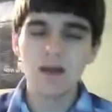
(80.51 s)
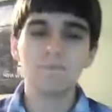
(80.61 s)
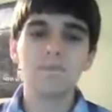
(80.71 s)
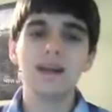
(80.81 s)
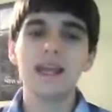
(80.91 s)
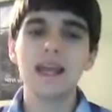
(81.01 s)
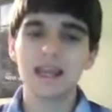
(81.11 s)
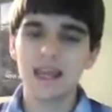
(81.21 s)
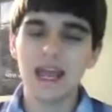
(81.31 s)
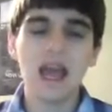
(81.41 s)

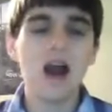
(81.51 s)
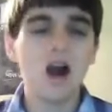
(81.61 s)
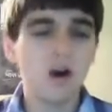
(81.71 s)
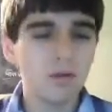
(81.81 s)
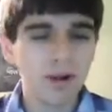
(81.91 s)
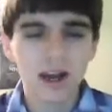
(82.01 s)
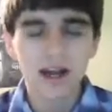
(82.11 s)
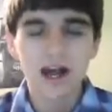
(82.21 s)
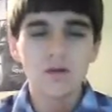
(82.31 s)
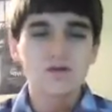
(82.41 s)
Plenty. Oh my
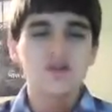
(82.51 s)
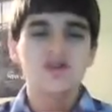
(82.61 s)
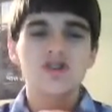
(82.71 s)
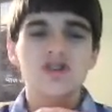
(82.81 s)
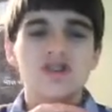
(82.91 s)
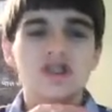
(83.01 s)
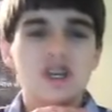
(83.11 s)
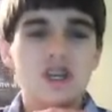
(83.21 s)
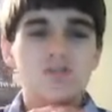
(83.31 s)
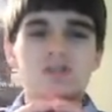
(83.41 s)
god, this
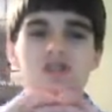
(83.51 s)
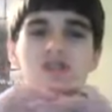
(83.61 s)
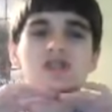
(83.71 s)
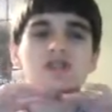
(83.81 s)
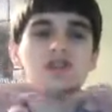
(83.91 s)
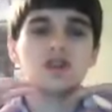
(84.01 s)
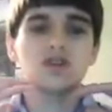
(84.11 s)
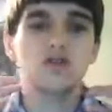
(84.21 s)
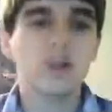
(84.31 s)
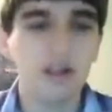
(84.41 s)
is an
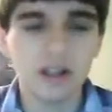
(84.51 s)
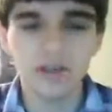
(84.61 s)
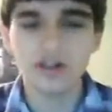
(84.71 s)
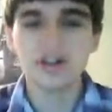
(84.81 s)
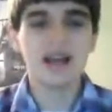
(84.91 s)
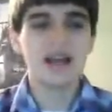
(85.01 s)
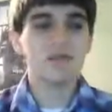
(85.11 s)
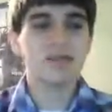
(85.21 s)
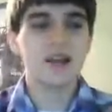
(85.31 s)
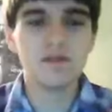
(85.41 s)
adrenaline rush. I
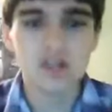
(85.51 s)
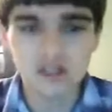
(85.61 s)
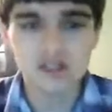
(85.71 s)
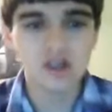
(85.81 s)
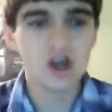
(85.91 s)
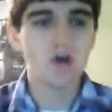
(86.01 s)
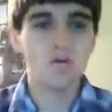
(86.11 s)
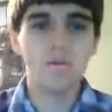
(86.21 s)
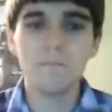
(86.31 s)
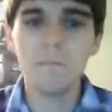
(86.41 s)
was having so
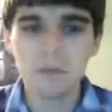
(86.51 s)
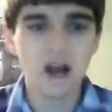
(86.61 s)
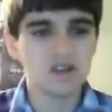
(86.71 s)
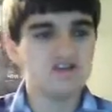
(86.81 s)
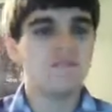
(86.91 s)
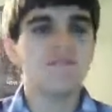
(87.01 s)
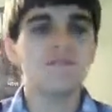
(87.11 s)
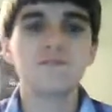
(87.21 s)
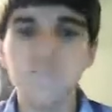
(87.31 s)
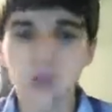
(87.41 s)
much
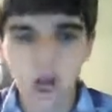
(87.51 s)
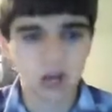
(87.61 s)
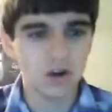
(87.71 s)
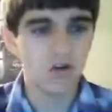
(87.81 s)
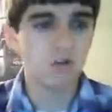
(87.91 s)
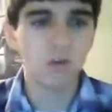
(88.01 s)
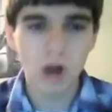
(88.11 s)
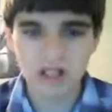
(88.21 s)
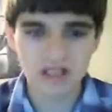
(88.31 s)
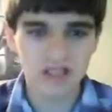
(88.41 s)
fun
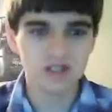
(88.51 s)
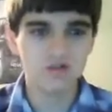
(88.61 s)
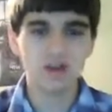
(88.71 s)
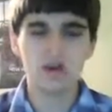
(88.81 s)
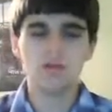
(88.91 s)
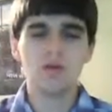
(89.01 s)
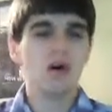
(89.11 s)
watching this film.